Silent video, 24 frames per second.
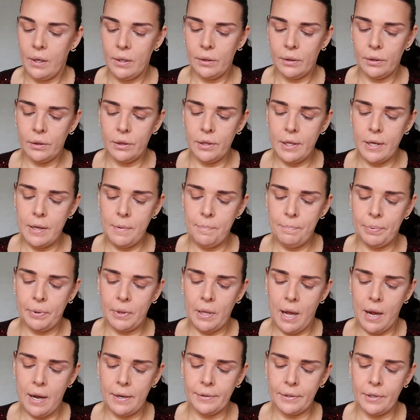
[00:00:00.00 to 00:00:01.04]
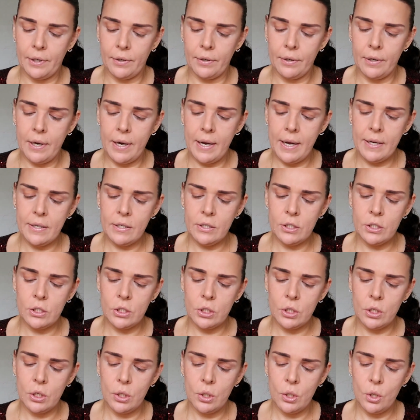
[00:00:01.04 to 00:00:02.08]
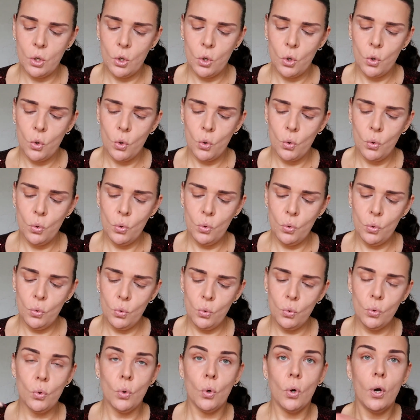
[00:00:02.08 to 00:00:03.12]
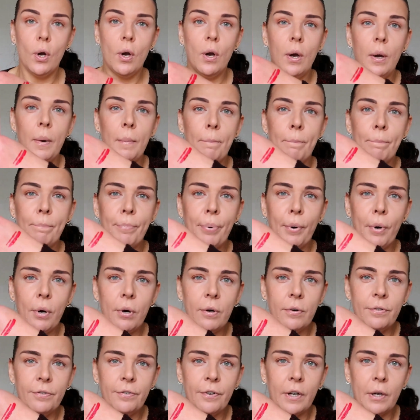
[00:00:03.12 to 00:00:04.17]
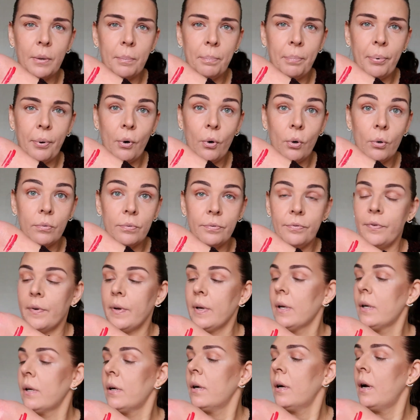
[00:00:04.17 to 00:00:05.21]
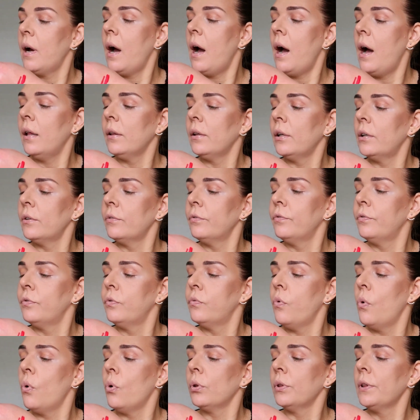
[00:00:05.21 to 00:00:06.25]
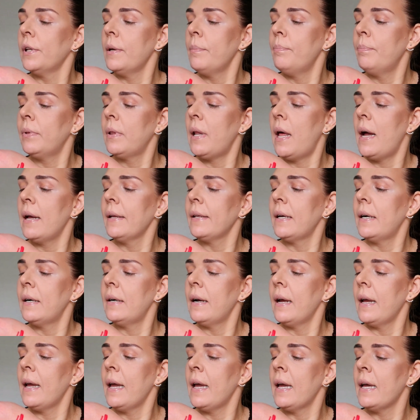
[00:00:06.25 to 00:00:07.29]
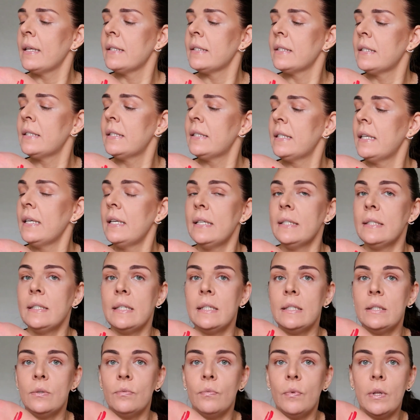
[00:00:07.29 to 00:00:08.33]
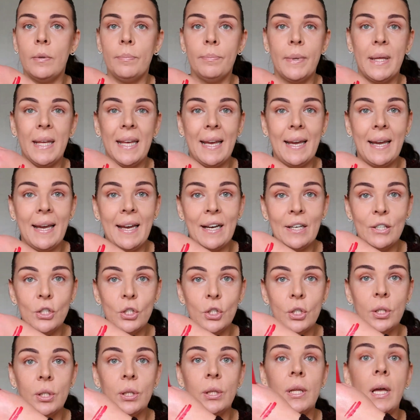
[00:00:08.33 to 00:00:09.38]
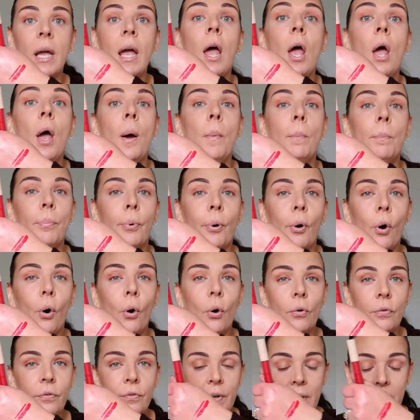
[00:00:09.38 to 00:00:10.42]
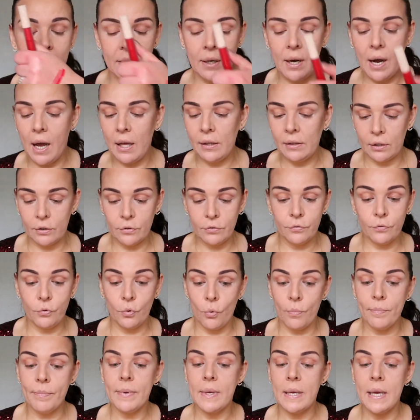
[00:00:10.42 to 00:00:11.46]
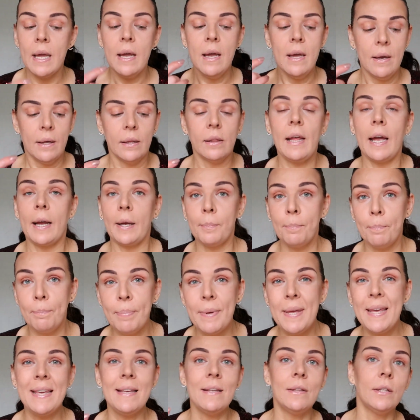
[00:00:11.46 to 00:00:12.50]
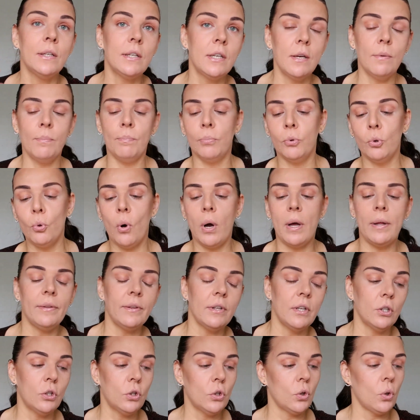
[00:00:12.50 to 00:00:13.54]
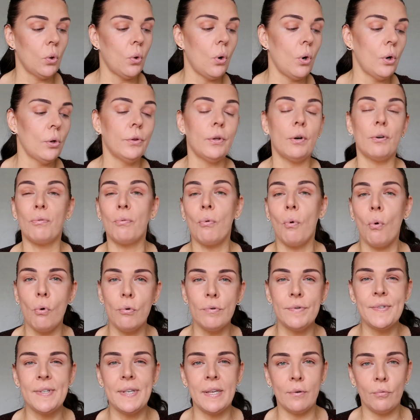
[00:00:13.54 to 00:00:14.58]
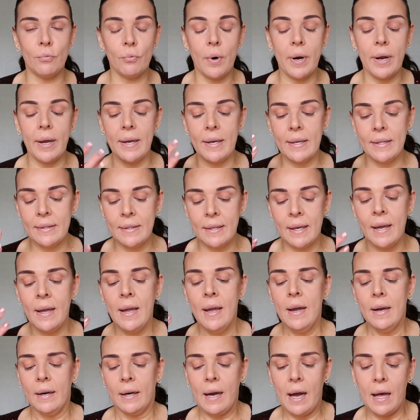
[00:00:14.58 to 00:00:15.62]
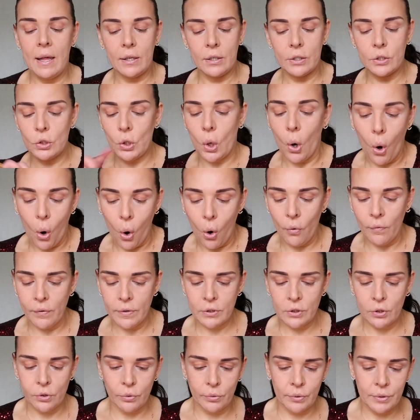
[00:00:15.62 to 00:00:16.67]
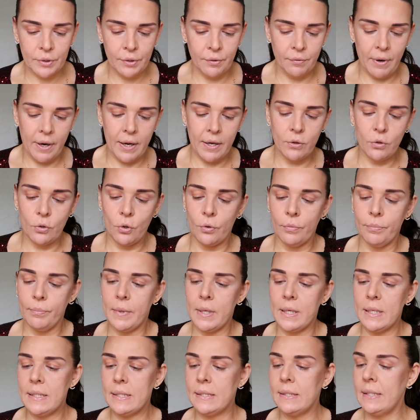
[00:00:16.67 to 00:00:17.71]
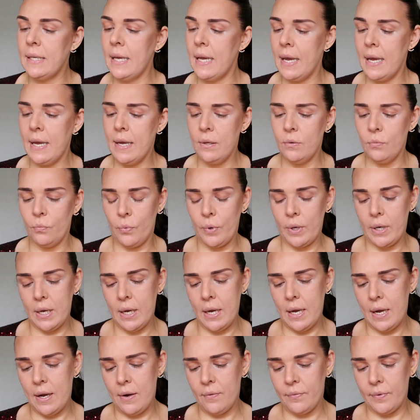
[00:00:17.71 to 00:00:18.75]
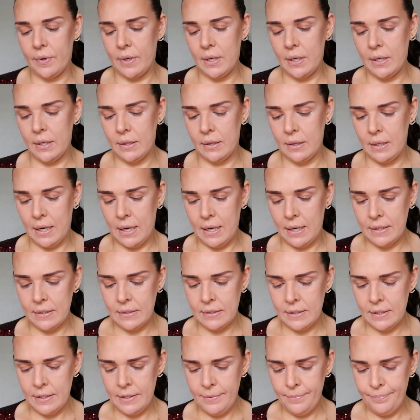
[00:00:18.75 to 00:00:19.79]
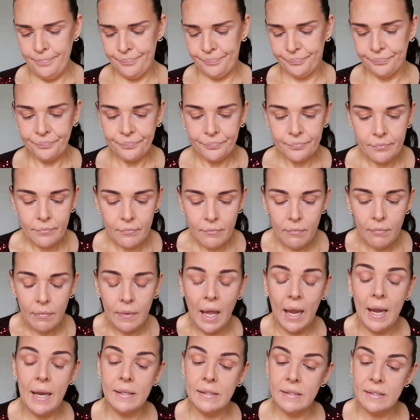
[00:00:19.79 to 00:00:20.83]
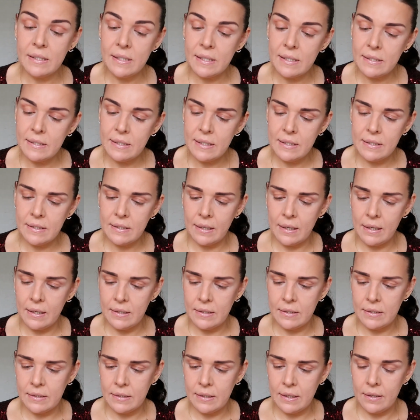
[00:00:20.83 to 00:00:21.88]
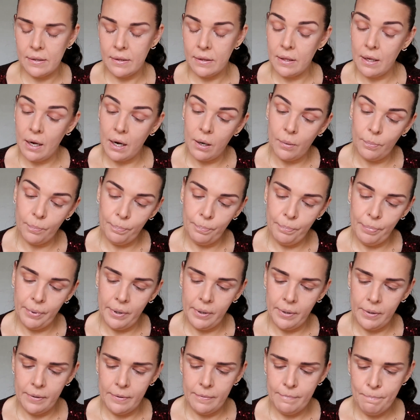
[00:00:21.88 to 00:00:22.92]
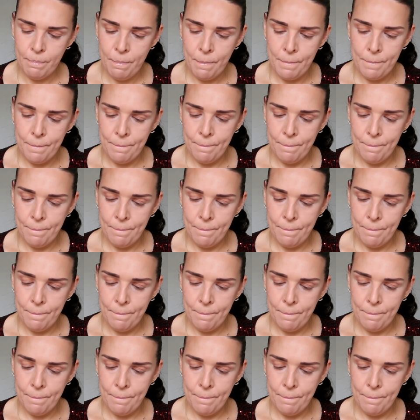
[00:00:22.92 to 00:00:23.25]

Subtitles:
lip liner next. Ooh, perfect color for lip liner, and this will be actually perfect color for me, like pinky blue undertone, rosy red colors always looks great on me. Then we have another, and this is, it's a number